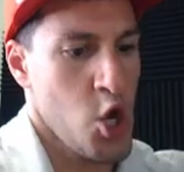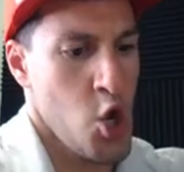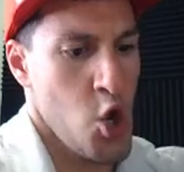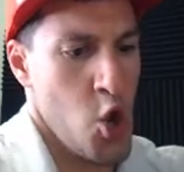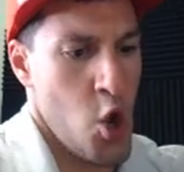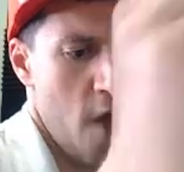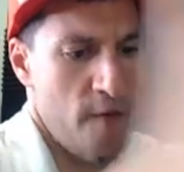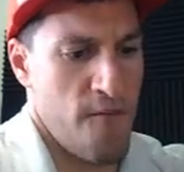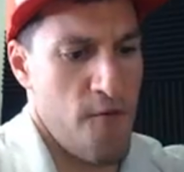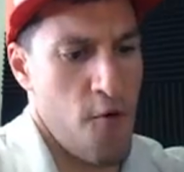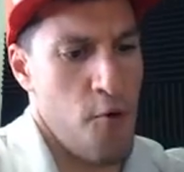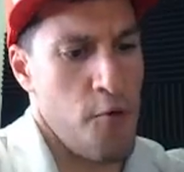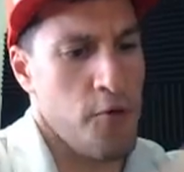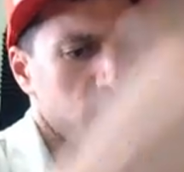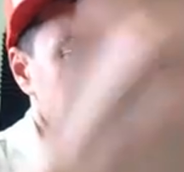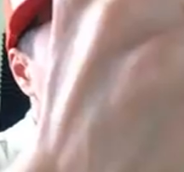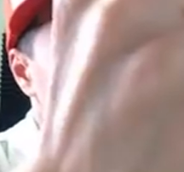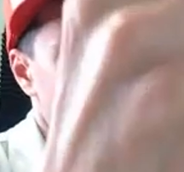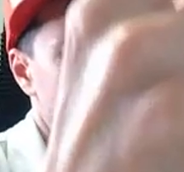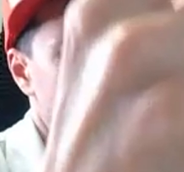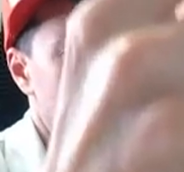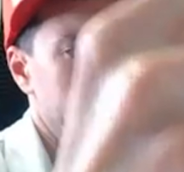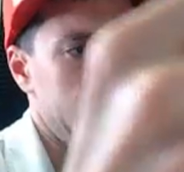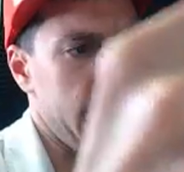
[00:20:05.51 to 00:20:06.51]
Avoosh,
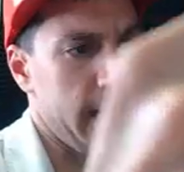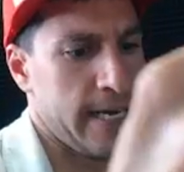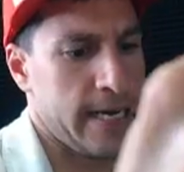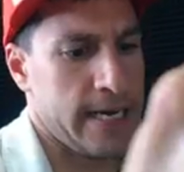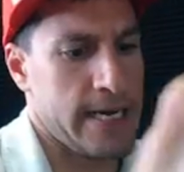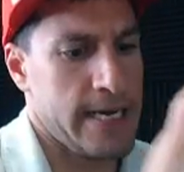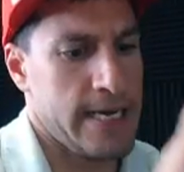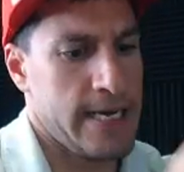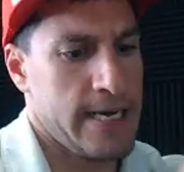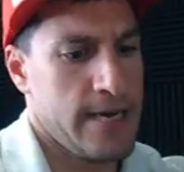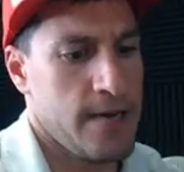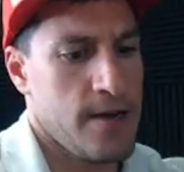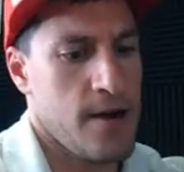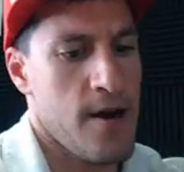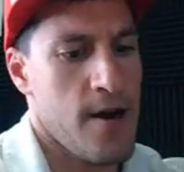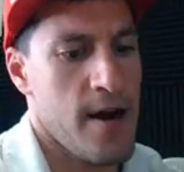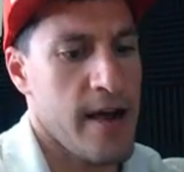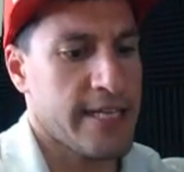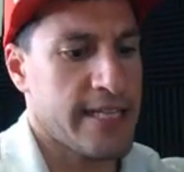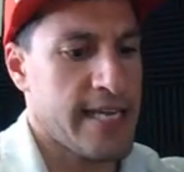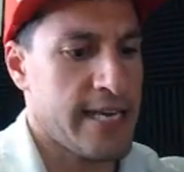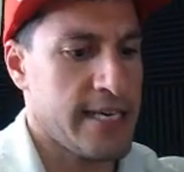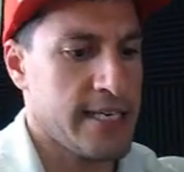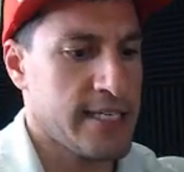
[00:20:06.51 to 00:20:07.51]
lightning. Alright,
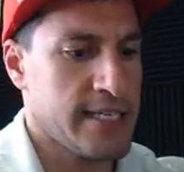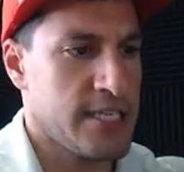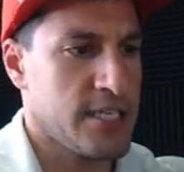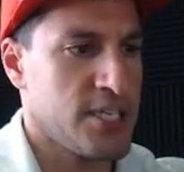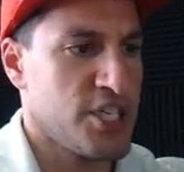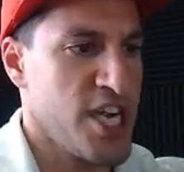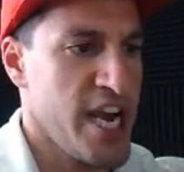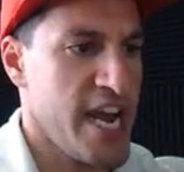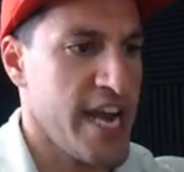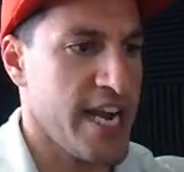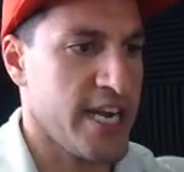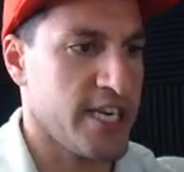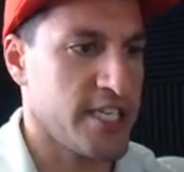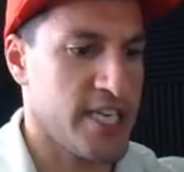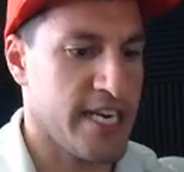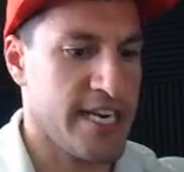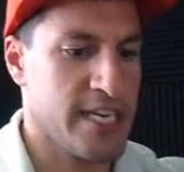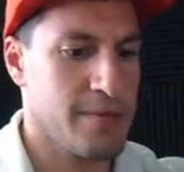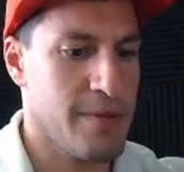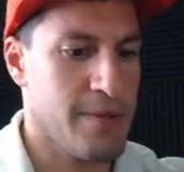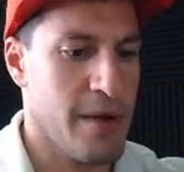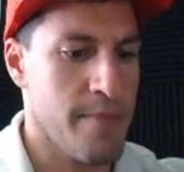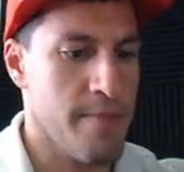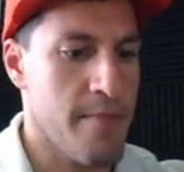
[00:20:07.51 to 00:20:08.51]
that doesn't change. I guess
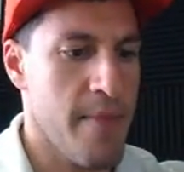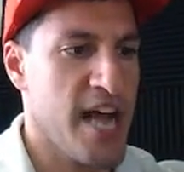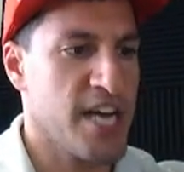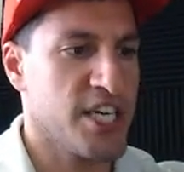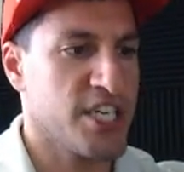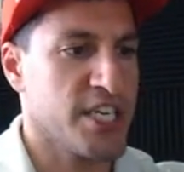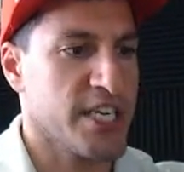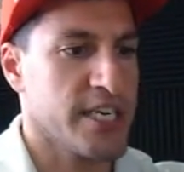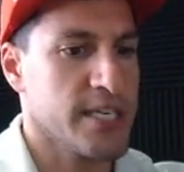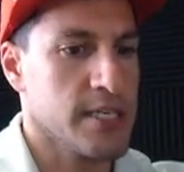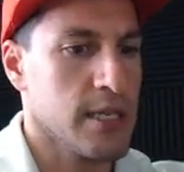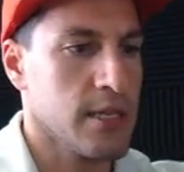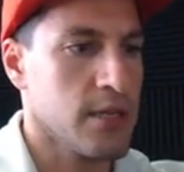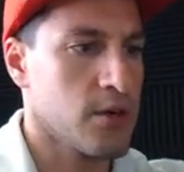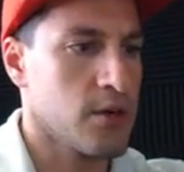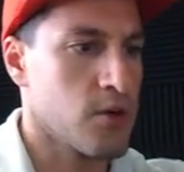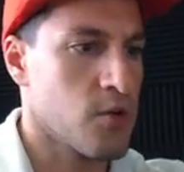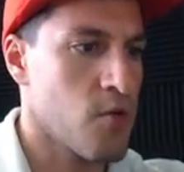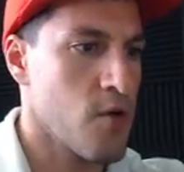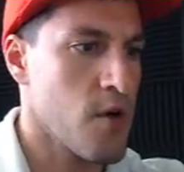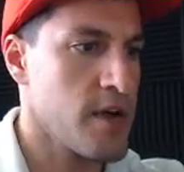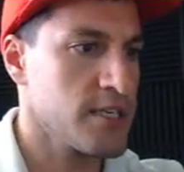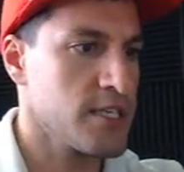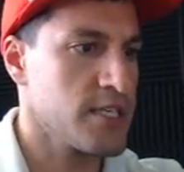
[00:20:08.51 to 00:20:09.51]
my magic is a little
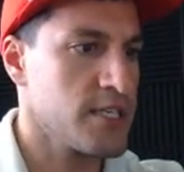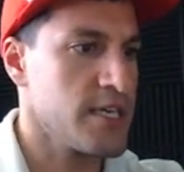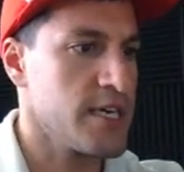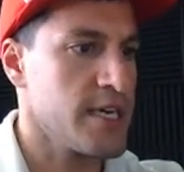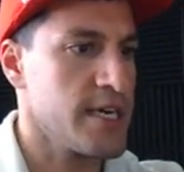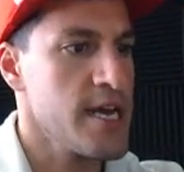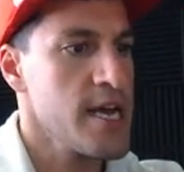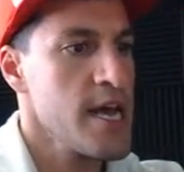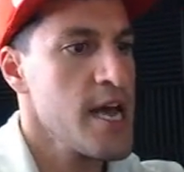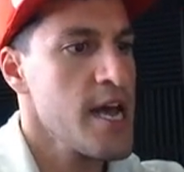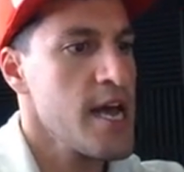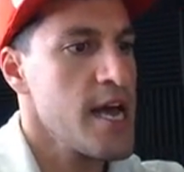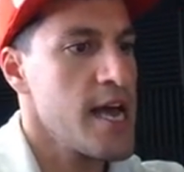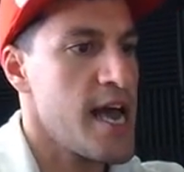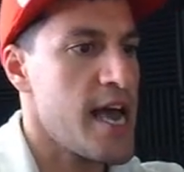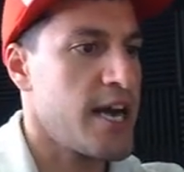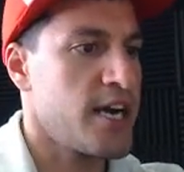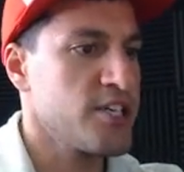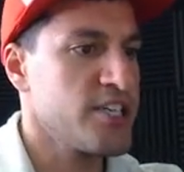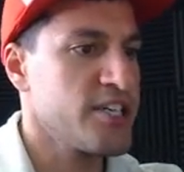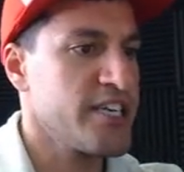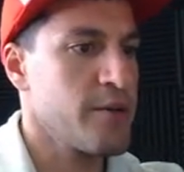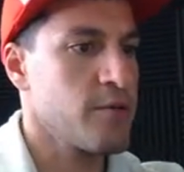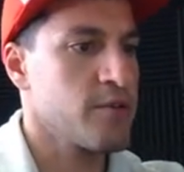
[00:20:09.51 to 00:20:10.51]
rusty.
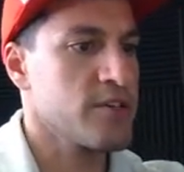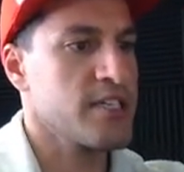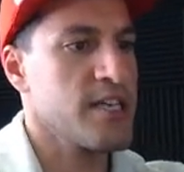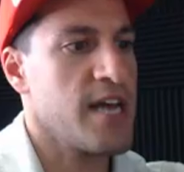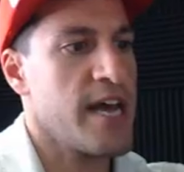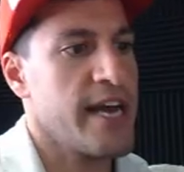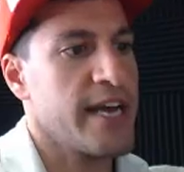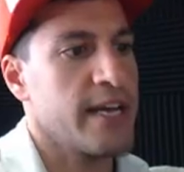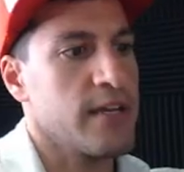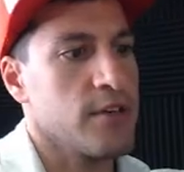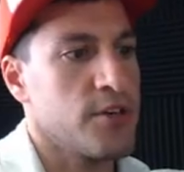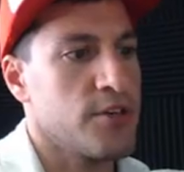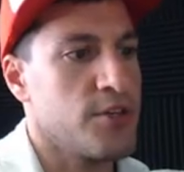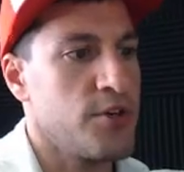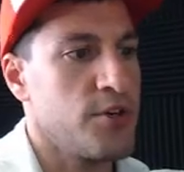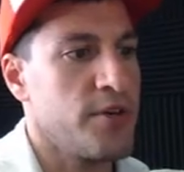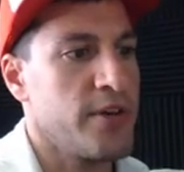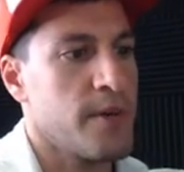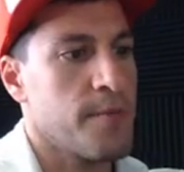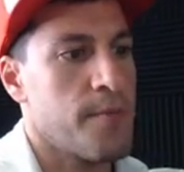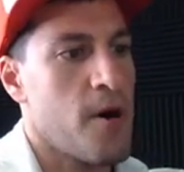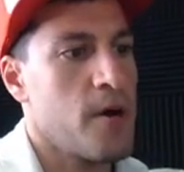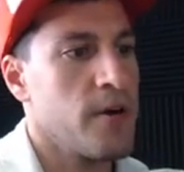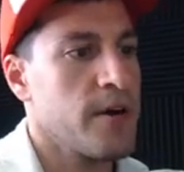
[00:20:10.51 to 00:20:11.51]
Energy Recycler, do your
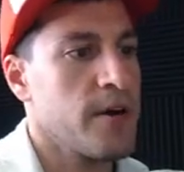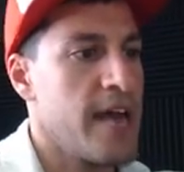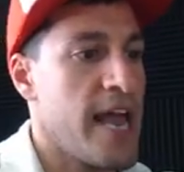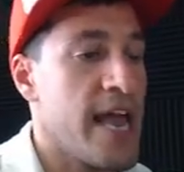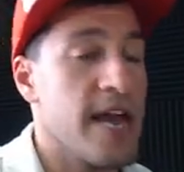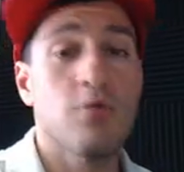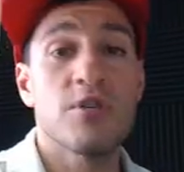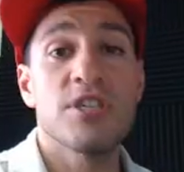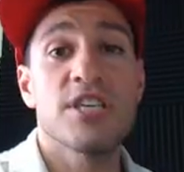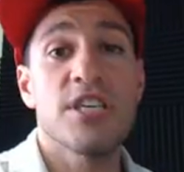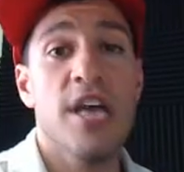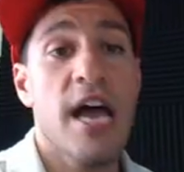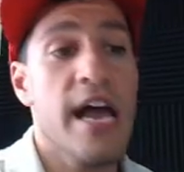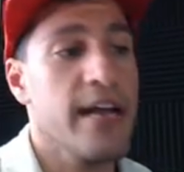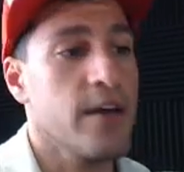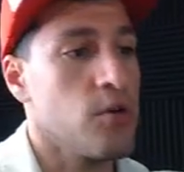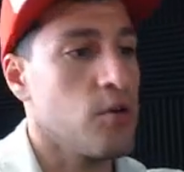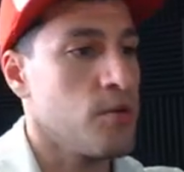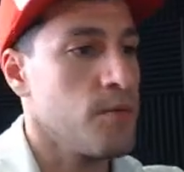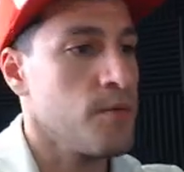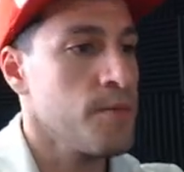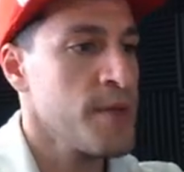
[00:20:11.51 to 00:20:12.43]
part and recycle.